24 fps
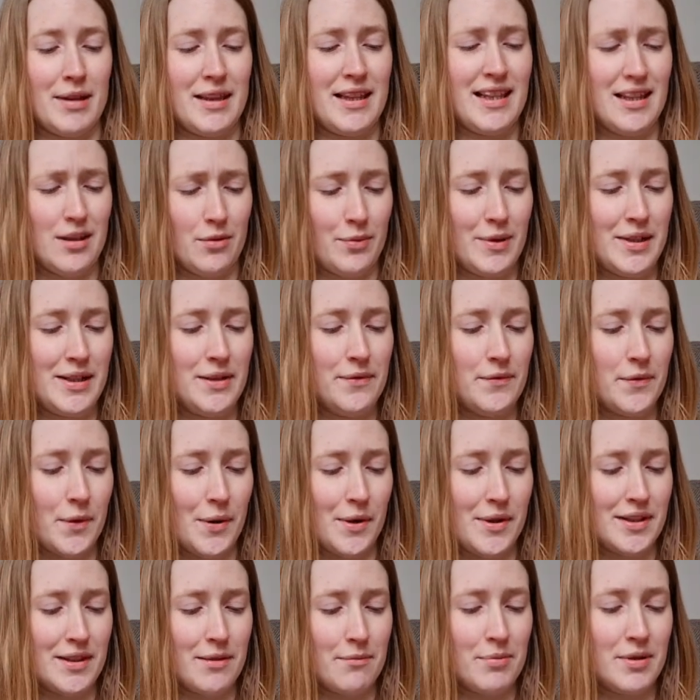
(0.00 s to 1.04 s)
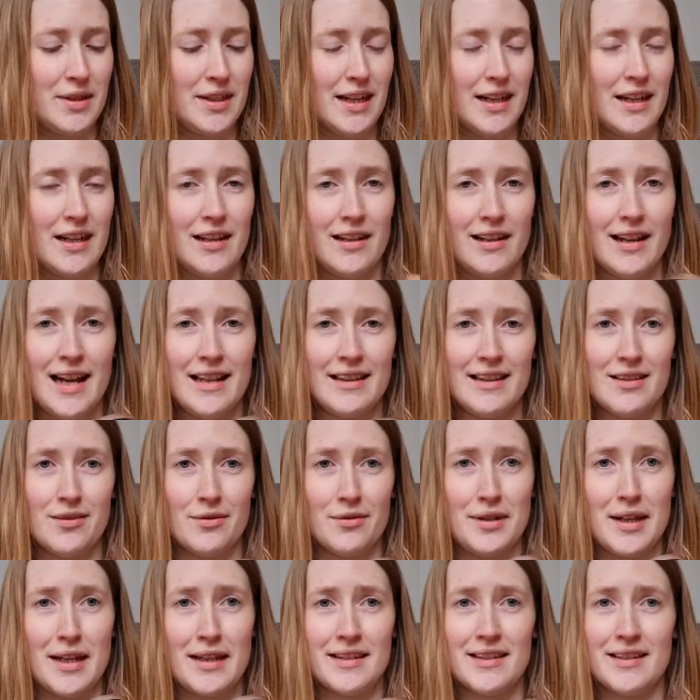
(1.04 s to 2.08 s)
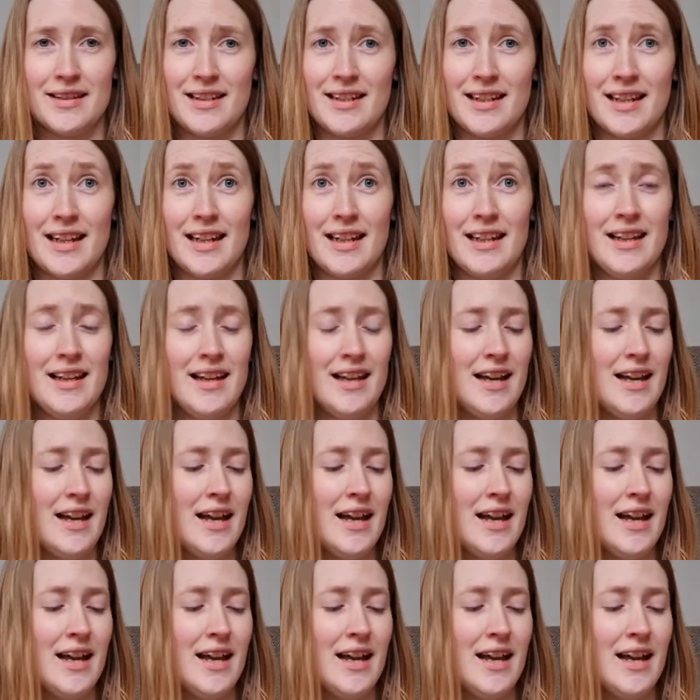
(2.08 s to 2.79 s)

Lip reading: I think the Winter Forest in particular, I had this one yesterday